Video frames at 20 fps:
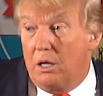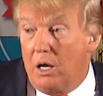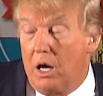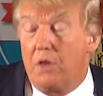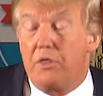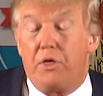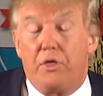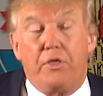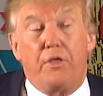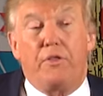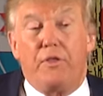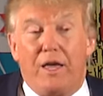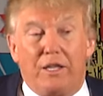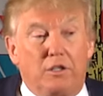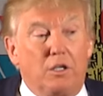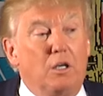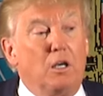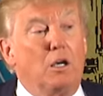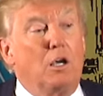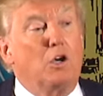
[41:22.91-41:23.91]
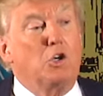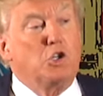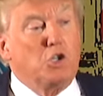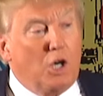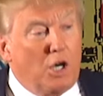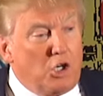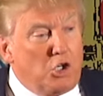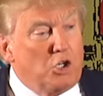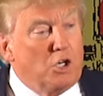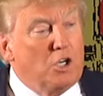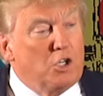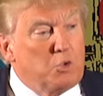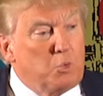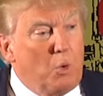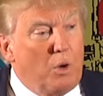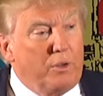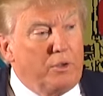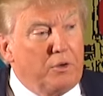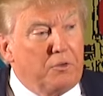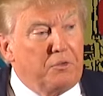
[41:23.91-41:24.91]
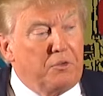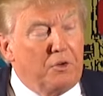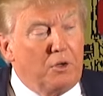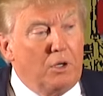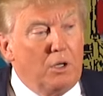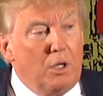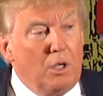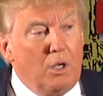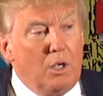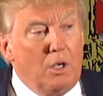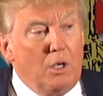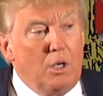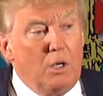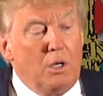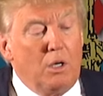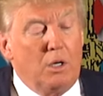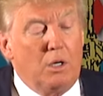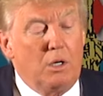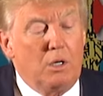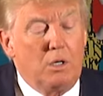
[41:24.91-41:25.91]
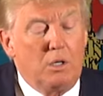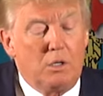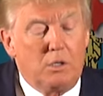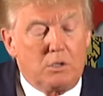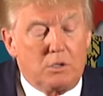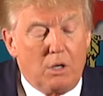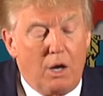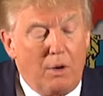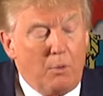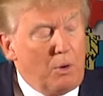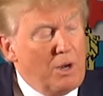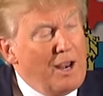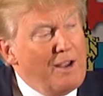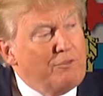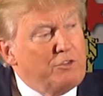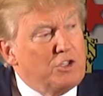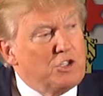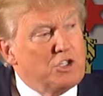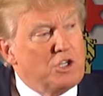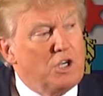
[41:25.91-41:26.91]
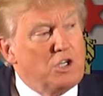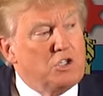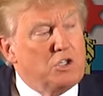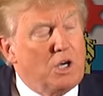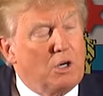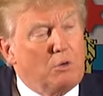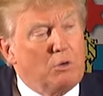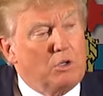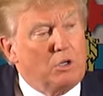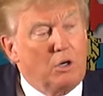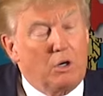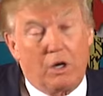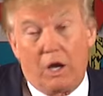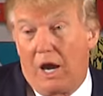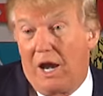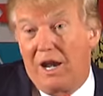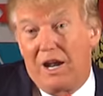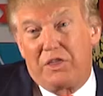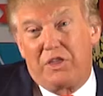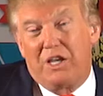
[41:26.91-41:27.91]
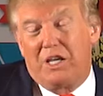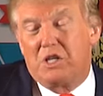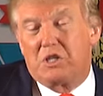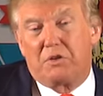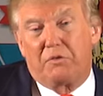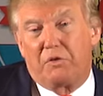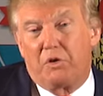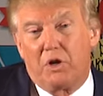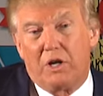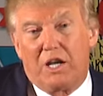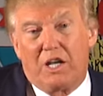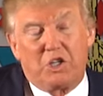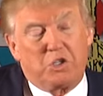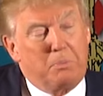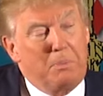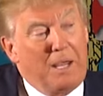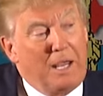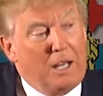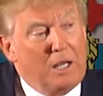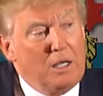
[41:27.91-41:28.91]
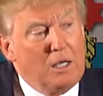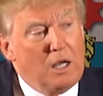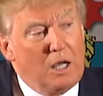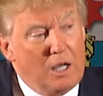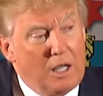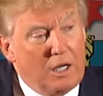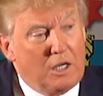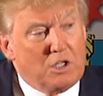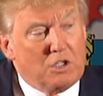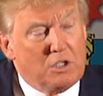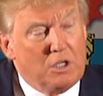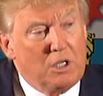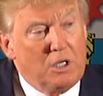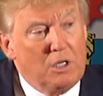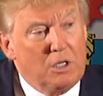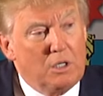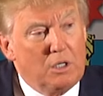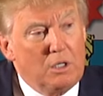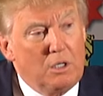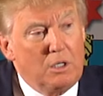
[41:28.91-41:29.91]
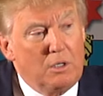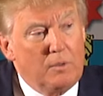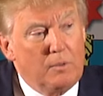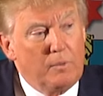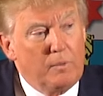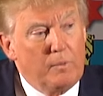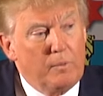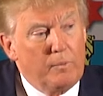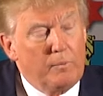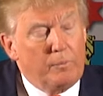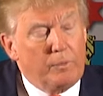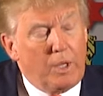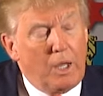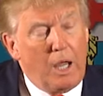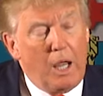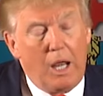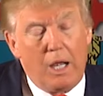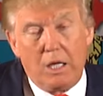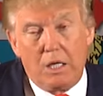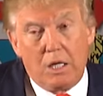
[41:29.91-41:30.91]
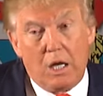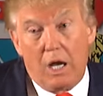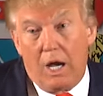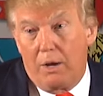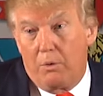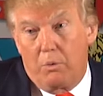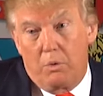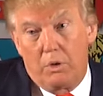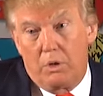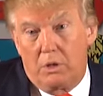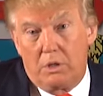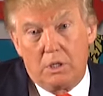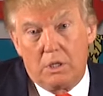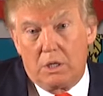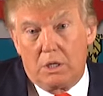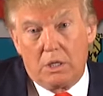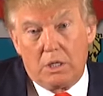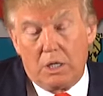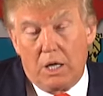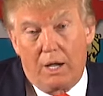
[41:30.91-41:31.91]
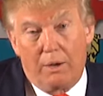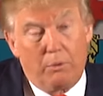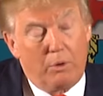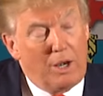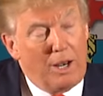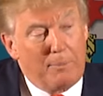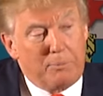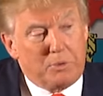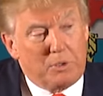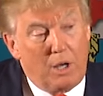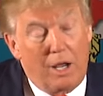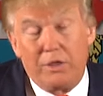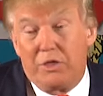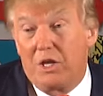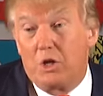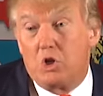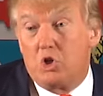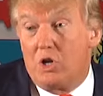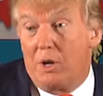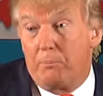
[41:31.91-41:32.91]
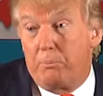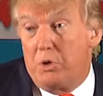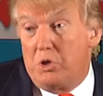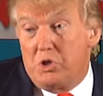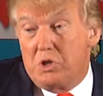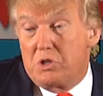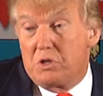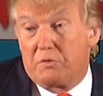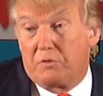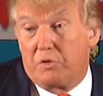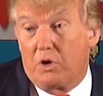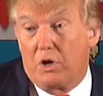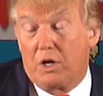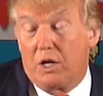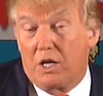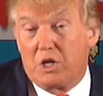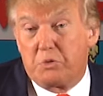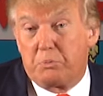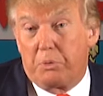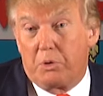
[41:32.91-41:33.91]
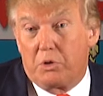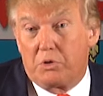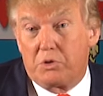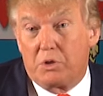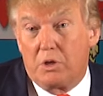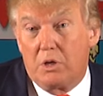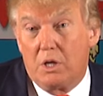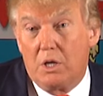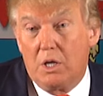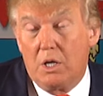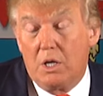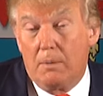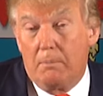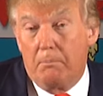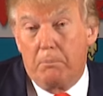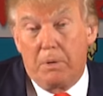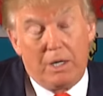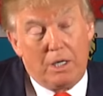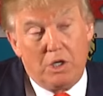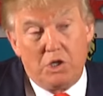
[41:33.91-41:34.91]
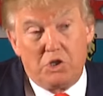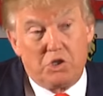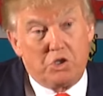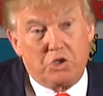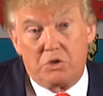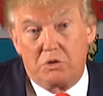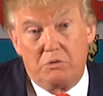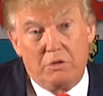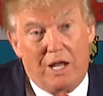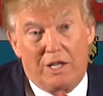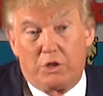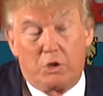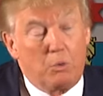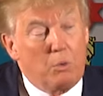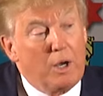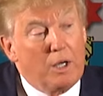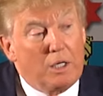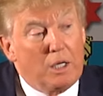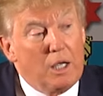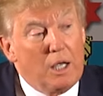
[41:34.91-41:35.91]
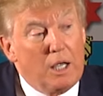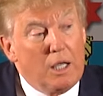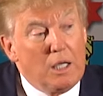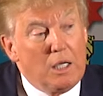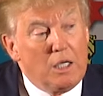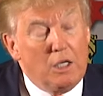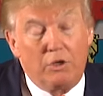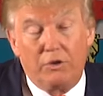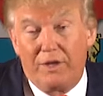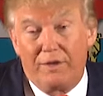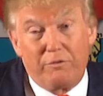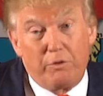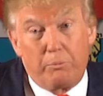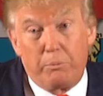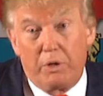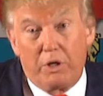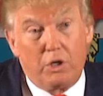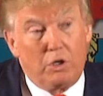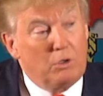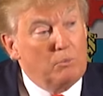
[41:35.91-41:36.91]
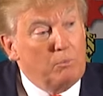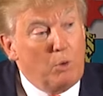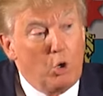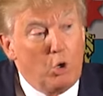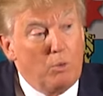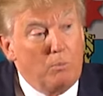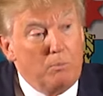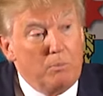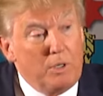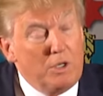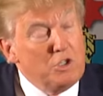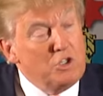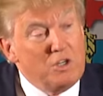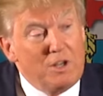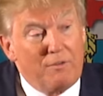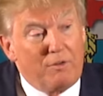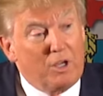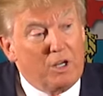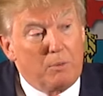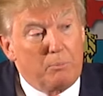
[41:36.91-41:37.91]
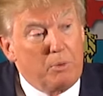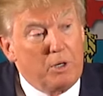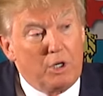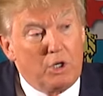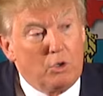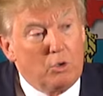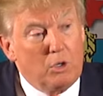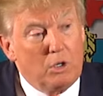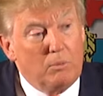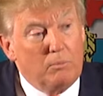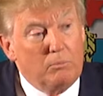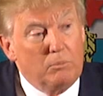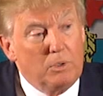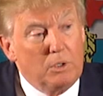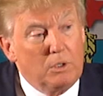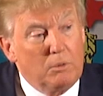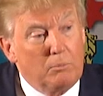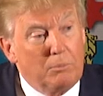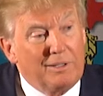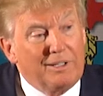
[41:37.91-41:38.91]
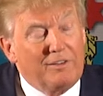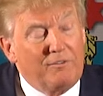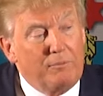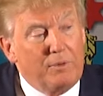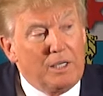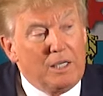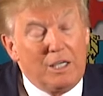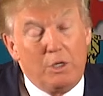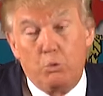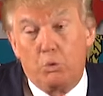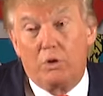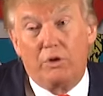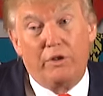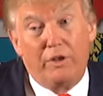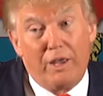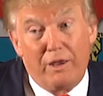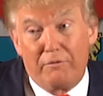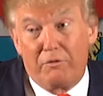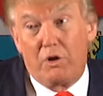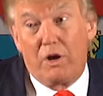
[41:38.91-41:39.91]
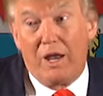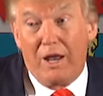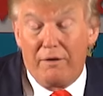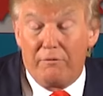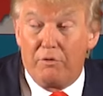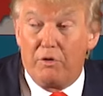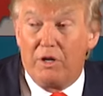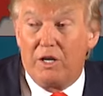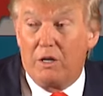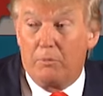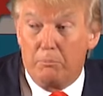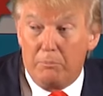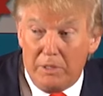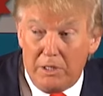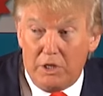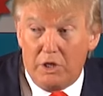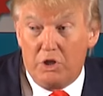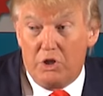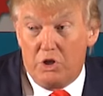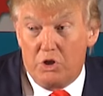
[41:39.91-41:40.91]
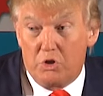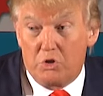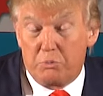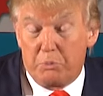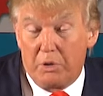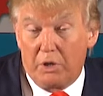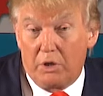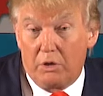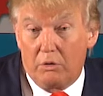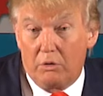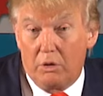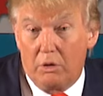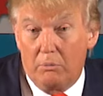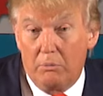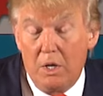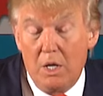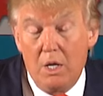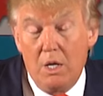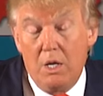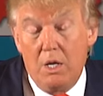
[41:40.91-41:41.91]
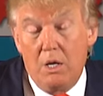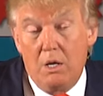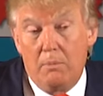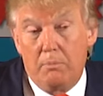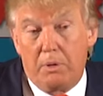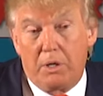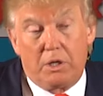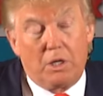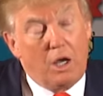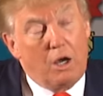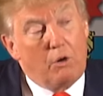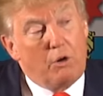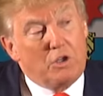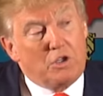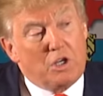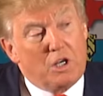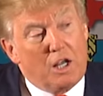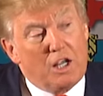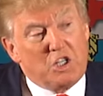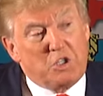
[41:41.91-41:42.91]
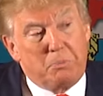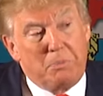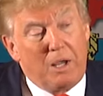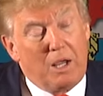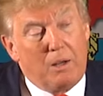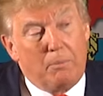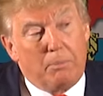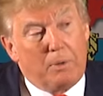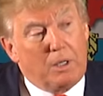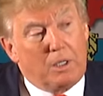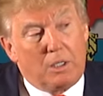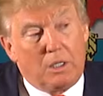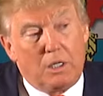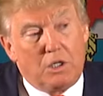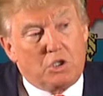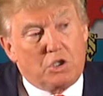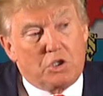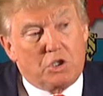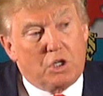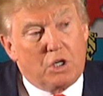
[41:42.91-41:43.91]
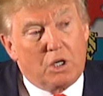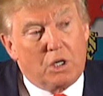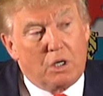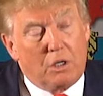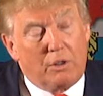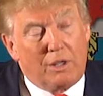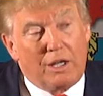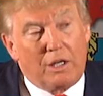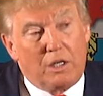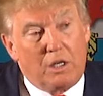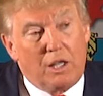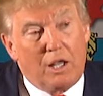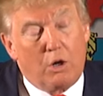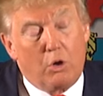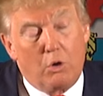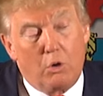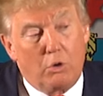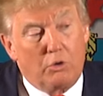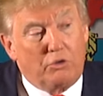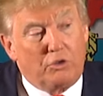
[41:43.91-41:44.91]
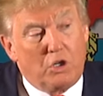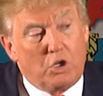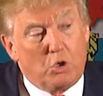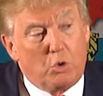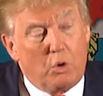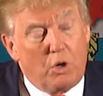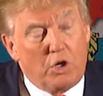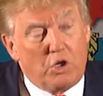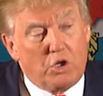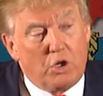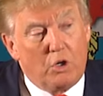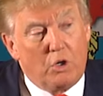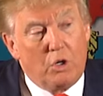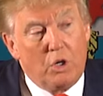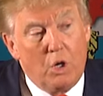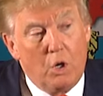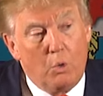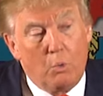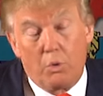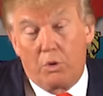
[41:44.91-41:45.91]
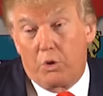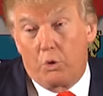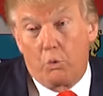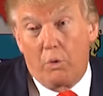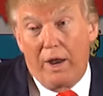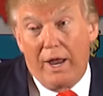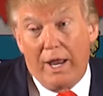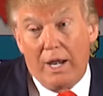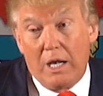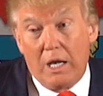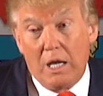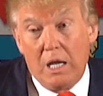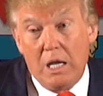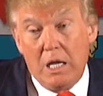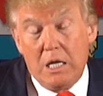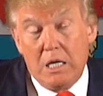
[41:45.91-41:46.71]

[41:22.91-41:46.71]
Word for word: Other than that, the negotiation is wonderful. So I would have to say Secretary Kerry. And I think he's a very nice man, honestly. And I would, uh, I would absolutely. I think Jeb Bush is a very nice person, but he's not the right guy. He'll never bring you home. He's never going to bring you home. Believe me, he will never, ever in a million years bring you home. But Kerry's a nice man, but it's uh, that, that whole situation with Iran